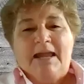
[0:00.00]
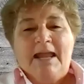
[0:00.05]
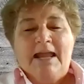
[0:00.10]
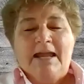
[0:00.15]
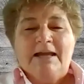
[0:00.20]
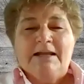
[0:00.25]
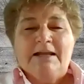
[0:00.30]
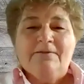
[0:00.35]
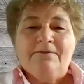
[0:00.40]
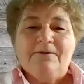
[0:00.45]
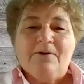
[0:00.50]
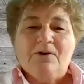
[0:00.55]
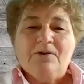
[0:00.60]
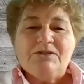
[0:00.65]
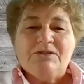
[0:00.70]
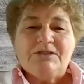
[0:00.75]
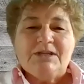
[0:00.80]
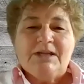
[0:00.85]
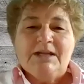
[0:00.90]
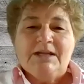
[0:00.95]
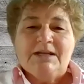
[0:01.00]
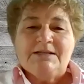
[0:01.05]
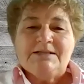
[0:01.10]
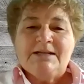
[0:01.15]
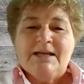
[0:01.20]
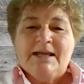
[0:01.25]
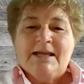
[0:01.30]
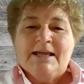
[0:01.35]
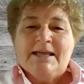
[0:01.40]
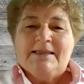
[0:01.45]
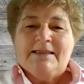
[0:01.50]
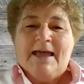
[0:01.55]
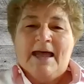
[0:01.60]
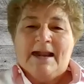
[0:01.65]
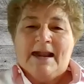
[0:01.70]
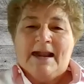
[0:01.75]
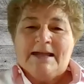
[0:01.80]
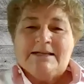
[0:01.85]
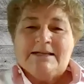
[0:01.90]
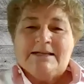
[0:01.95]
the first is that
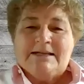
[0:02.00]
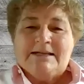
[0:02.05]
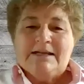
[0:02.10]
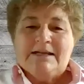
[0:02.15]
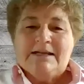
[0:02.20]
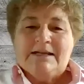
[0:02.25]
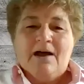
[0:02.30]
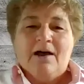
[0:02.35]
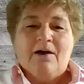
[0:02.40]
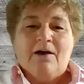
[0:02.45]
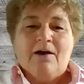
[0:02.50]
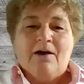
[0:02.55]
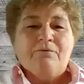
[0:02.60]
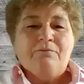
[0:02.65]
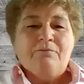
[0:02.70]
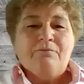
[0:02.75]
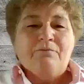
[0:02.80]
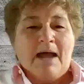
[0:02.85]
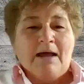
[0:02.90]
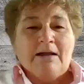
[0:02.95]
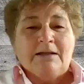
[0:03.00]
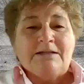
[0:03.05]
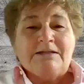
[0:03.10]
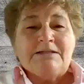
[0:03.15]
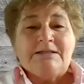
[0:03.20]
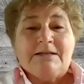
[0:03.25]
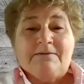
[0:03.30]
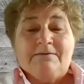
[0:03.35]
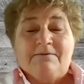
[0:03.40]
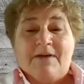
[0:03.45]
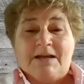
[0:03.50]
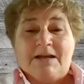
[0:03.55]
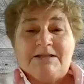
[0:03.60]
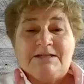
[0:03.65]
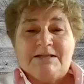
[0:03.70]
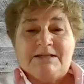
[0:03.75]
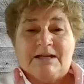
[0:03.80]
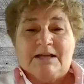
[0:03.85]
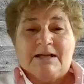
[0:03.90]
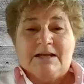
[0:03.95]
idea of balanced
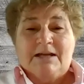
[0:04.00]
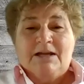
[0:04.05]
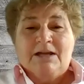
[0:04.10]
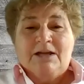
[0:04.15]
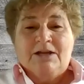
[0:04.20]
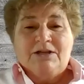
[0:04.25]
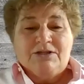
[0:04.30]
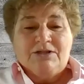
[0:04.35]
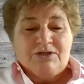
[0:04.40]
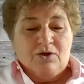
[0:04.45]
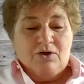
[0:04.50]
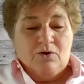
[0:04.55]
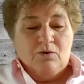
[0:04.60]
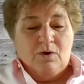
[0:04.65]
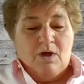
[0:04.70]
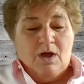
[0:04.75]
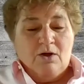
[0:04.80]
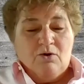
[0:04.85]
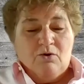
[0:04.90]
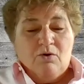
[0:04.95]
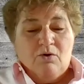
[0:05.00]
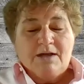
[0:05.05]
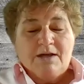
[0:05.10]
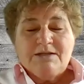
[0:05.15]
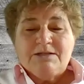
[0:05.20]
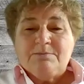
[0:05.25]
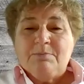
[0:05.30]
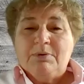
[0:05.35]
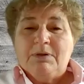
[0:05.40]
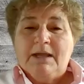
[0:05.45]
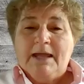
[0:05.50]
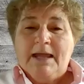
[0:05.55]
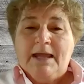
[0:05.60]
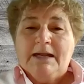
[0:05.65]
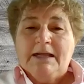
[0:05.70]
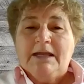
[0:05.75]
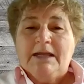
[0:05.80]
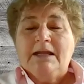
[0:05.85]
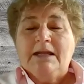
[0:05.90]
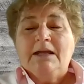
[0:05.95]
investing. So across
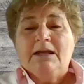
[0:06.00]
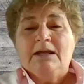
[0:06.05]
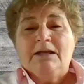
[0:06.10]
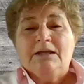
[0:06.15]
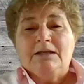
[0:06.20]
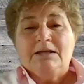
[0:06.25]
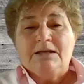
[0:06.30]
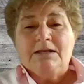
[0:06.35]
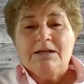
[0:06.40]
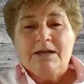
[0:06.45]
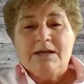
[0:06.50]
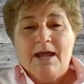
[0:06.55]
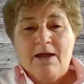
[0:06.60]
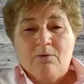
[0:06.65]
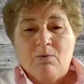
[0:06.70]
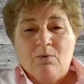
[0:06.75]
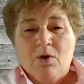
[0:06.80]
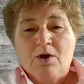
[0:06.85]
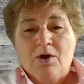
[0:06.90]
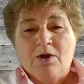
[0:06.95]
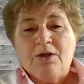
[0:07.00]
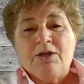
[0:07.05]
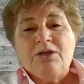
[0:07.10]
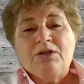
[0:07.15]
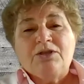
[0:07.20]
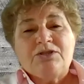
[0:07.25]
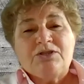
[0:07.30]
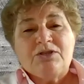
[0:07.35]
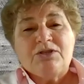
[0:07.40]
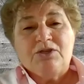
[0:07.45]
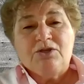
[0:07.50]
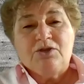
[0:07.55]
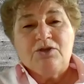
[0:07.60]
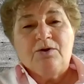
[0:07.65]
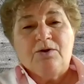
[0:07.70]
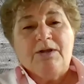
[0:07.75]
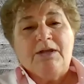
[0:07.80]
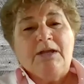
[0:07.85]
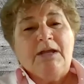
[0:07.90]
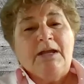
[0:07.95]
planning, network,
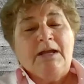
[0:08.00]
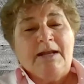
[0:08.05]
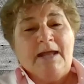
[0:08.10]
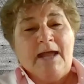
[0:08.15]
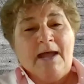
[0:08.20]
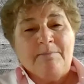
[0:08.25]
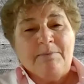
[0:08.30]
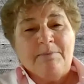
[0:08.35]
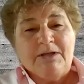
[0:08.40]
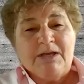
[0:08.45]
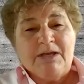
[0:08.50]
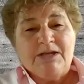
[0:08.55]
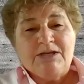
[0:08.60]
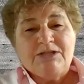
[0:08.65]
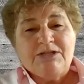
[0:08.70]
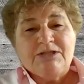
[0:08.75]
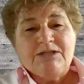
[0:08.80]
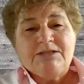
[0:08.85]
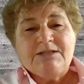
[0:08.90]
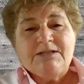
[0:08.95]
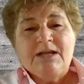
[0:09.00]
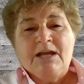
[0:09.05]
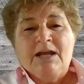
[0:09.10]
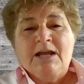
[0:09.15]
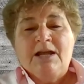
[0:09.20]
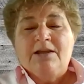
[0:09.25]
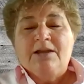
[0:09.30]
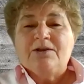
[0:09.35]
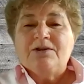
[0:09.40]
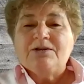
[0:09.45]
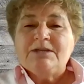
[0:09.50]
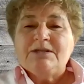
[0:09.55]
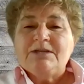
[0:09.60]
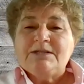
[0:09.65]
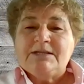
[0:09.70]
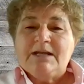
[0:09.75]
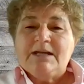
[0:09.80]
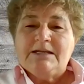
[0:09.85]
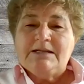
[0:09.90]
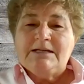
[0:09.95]
security, and applications, there's
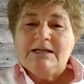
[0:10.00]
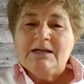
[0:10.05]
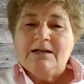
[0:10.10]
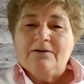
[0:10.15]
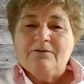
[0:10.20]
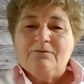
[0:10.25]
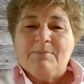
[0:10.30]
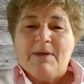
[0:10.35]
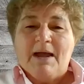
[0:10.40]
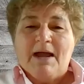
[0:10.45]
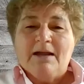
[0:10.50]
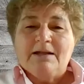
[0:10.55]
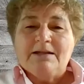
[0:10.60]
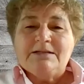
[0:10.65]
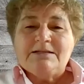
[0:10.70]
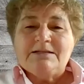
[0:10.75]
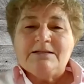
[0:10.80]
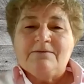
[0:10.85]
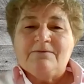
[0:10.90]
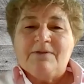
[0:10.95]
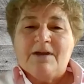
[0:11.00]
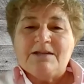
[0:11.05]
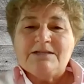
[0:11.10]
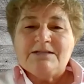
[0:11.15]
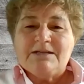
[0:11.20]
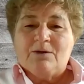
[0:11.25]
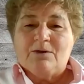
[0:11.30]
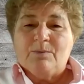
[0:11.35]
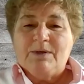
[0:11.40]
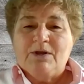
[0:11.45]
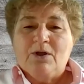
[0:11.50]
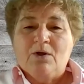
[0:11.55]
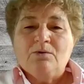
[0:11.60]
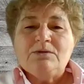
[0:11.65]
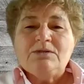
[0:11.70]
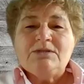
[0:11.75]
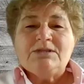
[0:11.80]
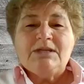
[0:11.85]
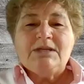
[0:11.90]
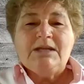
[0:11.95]
this idea of balanced investing. We
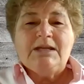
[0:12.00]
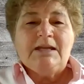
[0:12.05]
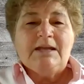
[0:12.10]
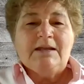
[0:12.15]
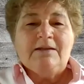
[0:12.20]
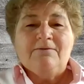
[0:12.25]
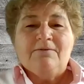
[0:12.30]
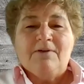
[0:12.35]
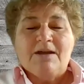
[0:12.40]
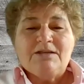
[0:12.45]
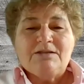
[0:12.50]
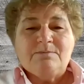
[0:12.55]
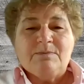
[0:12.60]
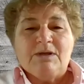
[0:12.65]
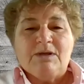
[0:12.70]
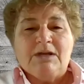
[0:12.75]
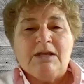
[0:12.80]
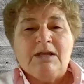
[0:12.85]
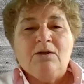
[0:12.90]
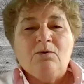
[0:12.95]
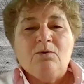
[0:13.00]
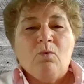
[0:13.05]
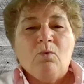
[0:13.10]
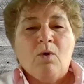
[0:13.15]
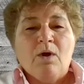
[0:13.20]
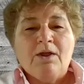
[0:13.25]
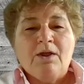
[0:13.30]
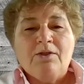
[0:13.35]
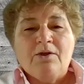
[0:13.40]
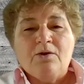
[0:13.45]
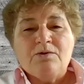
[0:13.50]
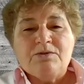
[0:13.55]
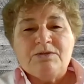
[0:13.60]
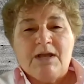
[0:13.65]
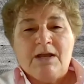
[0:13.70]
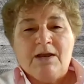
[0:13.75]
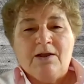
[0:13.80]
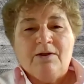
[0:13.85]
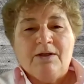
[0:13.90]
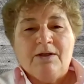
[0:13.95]
don't see investment in one of those
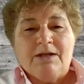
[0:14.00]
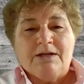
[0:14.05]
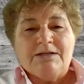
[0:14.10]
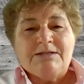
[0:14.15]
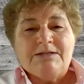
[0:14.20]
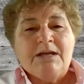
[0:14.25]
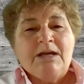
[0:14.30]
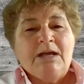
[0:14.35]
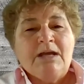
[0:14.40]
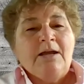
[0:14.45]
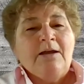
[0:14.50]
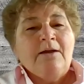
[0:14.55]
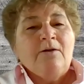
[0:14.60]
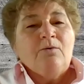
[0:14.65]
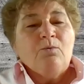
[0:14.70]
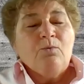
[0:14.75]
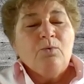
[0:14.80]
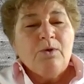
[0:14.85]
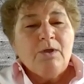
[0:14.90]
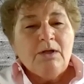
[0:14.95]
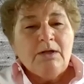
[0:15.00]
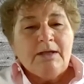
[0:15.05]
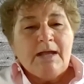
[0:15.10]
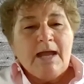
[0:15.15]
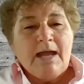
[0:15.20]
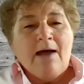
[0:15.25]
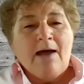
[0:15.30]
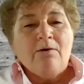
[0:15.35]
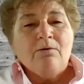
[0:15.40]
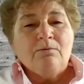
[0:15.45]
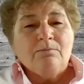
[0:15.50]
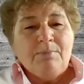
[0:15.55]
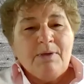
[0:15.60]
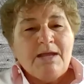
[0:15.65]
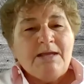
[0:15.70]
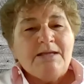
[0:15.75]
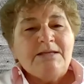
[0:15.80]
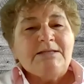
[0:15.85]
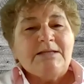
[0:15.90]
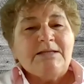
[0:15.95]
areas really
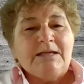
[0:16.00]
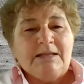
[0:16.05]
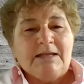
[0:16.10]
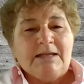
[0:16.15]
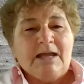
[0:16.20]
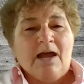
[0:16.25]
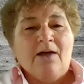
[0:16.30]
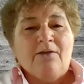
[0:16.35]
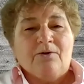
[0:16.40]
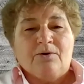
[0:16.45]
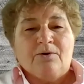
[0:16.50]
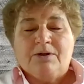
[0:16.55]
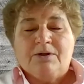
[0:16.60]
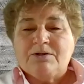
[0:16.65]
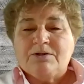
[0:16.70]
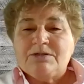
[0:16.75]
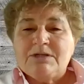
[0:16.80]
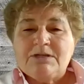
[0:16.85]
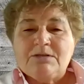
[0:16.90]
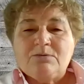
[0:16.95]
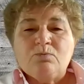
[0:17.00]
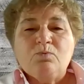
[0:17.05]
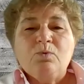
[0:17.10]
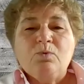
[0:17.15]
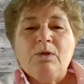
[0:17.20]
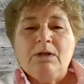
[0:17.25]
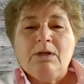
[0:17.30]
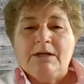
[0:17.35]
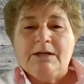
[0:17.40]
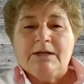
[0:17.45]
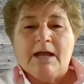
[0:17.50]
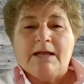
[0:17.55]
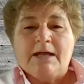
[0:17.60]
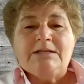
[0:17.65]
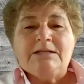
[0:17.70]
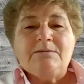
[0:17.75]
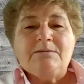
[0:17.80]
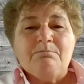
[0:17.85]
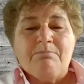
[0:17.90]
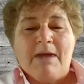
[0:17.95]
outpacing the other. There's this really
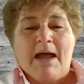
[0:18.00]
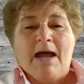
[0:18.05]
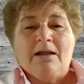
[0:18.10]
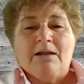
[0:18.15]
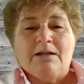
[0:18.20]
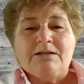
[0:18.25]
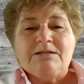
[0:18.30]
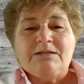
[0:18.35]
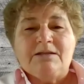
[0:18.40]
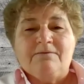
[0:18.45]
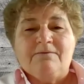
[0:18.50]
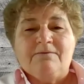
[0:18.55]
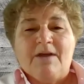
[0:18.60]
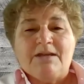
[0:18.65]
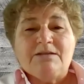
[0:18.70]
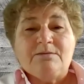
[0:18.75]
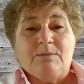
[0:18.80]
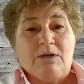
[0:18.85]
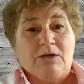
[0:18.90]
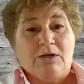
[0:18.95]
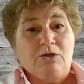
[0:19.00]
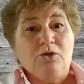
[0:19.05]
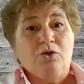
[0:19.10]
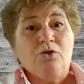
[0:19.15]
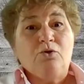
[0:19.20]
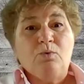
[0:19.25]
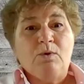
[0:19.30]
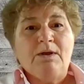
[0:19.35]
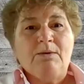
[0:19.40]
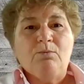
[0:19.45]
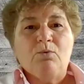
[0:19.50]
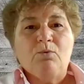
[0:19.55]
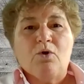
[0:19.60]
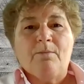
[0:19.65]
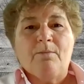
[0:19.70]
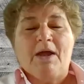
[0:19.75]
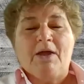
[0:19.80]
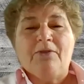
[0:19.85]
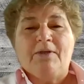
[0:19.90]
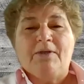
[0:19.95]
nice balanced investment. You can read more
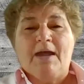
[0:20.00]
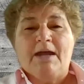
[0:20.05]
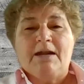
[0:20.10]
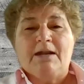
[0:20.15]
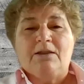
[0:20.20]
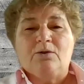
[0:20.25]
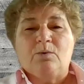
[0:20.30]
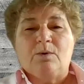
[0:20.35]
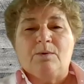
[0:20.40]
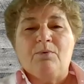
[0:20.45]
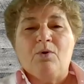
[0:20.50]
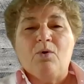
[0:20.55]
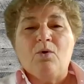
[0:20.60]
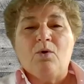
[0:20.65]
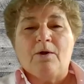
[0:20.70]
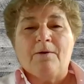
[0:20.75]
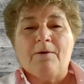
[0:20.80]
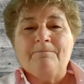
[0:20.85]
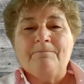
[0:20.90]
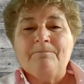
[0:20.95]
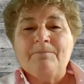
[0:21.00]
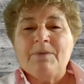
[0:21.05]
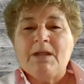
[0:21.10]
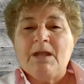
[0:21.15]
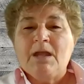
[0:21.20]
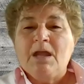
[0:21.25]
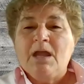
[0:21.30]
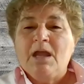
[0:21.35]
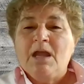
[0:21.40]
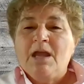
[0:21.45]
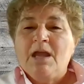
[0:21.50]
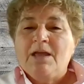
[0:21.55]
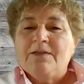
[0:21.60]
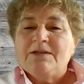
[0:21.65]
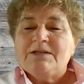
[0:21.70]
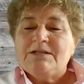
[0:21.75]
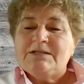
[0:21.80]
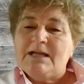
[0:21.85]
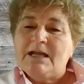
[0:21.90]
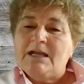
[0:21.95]
about that in the report.
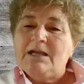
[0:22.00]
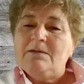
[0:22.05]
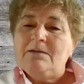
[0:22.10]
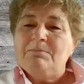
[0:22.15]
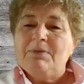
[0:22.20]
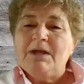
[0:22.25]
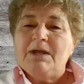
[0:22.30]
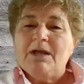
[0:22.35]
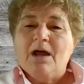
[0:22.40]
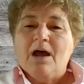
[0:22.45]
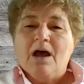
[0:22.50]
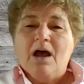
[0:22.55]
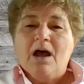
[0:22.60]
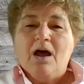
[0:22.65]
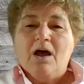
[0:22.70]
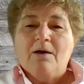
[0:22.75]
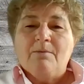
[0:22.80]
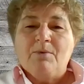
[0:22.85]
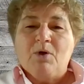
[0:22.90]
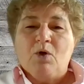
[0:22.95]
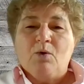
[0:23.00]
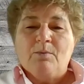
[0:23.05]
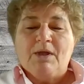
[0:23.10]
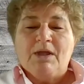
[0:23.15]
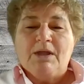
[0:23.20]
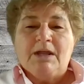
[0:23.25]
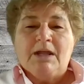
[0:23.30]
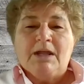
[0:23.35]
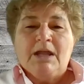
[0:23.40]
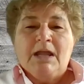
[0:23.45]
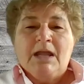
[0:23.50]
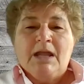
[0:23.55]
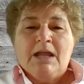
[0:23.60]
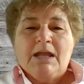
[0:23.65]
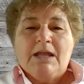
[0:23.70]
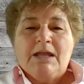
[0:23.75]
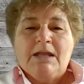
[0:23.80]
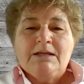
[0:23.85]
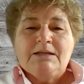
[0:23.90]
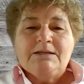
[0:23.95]
The second big aha moment
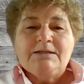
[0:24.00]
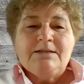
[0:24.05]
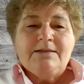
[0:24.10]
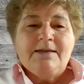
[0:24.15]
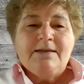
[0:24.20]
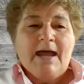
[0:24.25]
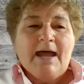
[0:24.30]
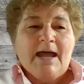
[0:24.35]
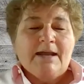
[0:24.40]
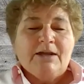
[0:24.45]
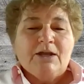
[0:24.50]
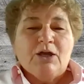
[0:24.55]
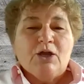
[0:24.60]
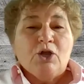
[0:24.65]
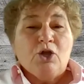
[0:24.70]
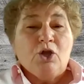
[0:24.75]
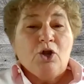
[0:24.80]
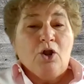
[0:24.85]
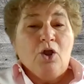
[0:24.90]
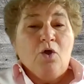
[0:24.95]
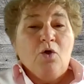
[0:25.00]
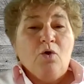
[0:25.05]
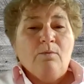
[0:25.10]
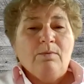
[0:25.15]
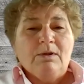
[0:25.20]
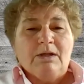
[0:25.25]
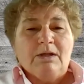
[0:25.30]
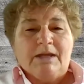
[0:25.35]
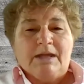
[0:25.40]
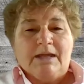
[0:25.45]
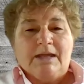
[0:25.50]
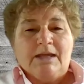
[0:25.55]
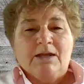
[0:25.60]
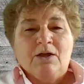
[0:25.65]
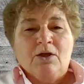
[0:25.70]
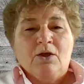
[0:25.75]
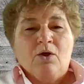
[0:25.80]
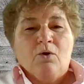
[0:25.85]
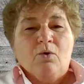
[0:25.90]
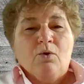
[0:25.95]
is that globally,
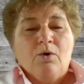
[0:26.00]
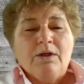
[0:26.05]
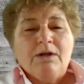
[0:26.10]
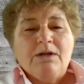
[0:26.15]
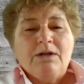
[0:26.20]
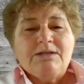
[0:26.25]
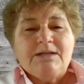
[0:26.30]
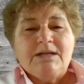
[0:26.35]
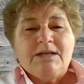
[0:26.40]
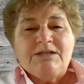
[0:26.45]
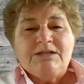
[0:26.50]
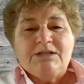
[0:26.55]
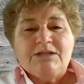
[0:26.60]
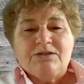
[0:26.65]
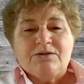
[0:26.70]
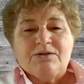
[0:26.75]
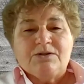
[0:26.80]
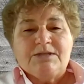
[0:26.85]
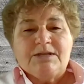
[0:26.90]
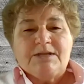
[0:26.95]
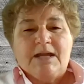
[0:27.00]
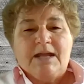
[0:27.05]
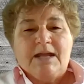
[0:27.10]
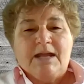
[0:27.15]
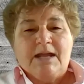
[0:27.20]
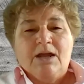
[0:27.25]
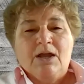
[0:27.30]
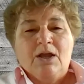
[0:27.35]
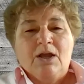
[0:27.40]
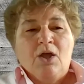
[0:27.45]
organizations are saying,